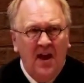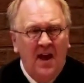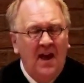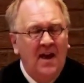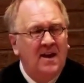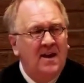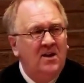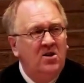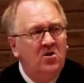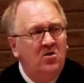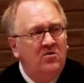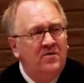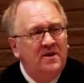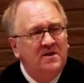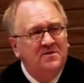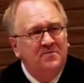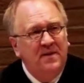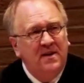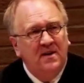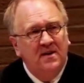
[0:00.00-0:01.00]
And I know
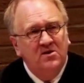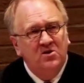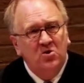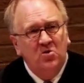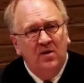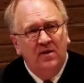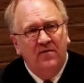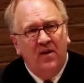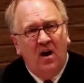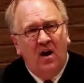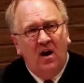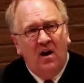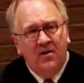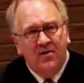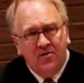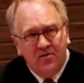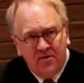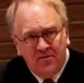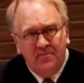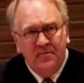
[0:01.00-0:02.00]
this because you have honored